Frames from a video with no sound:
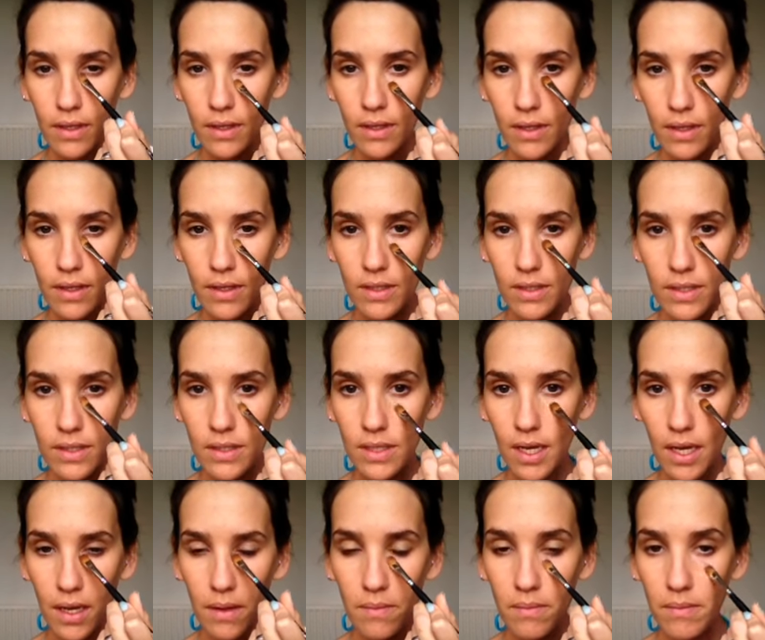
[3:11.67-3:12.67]
because
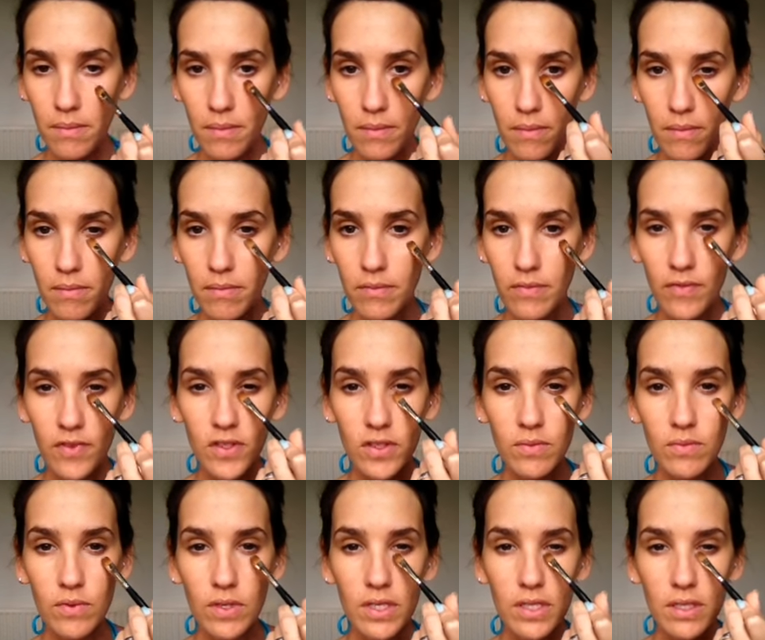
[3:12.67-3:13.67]
for
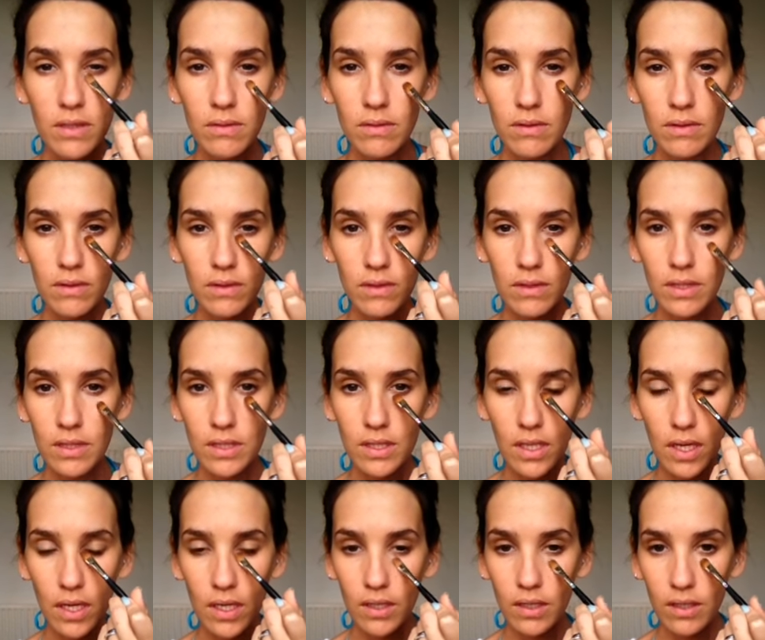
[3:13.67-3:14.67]
some reason
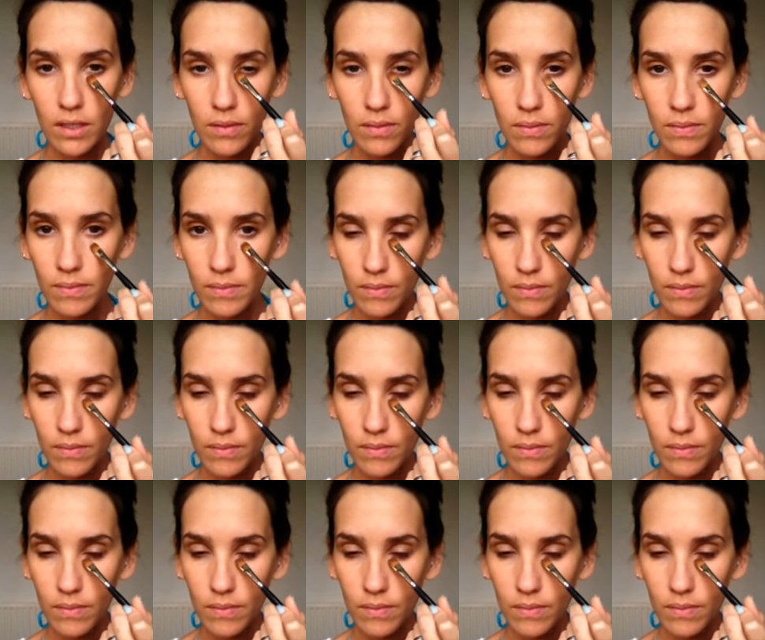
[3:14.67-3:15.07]
dark